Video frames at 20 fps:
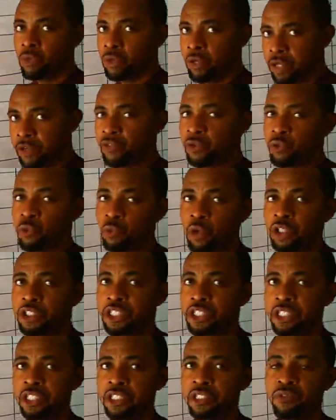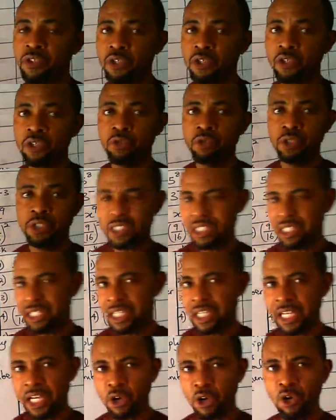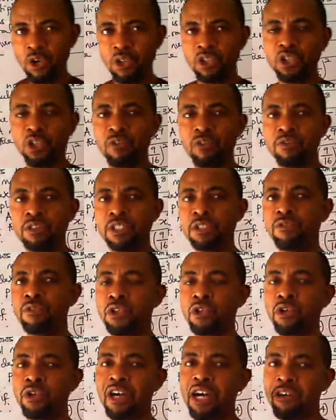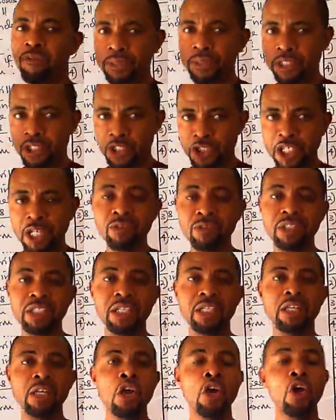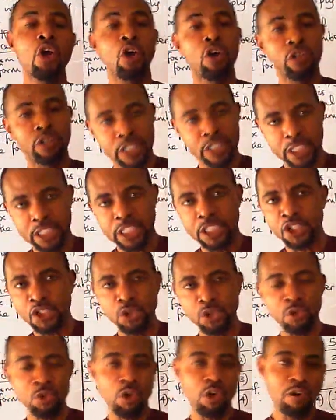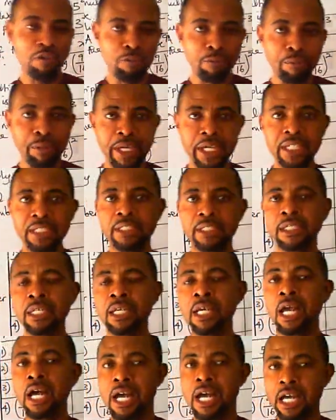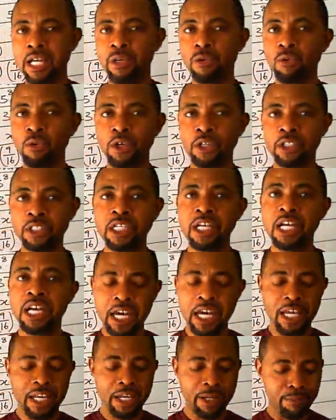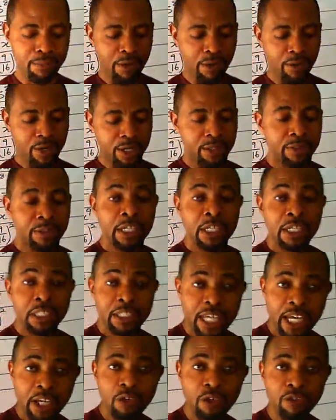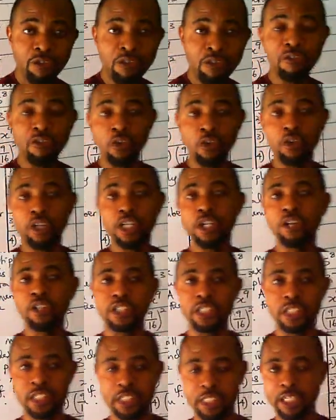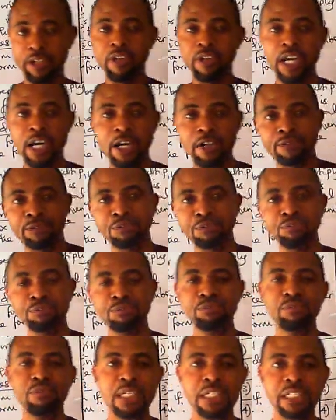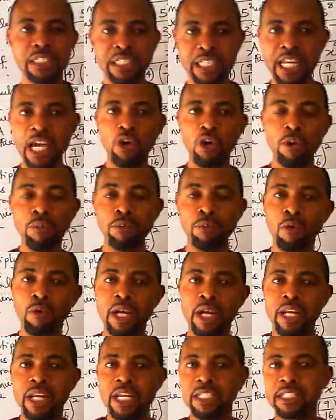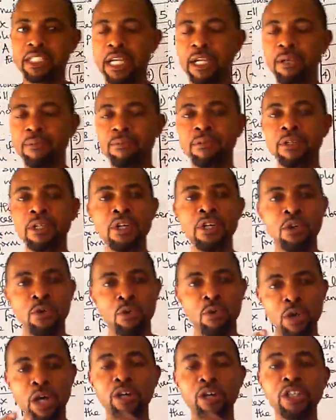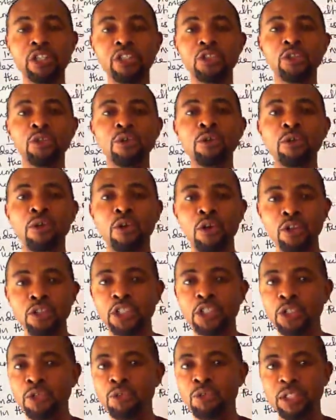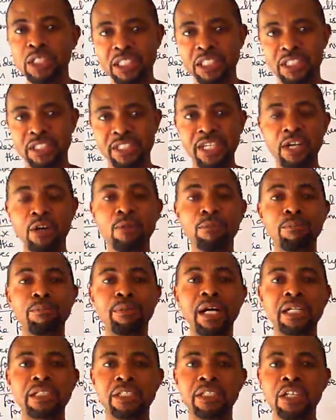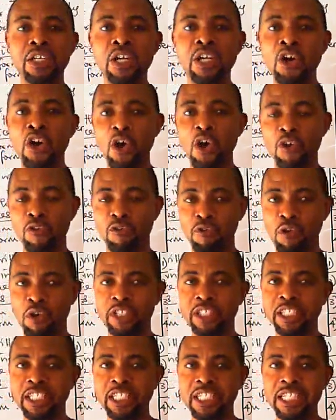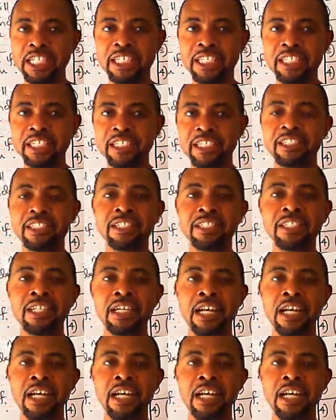if you watch this video, you'll see in the course of this video, I've been shouting on the issue of base and the word and the power. Thank you for following us till now. Till I come your way next time, we are going to continue with the second part of what? Indices.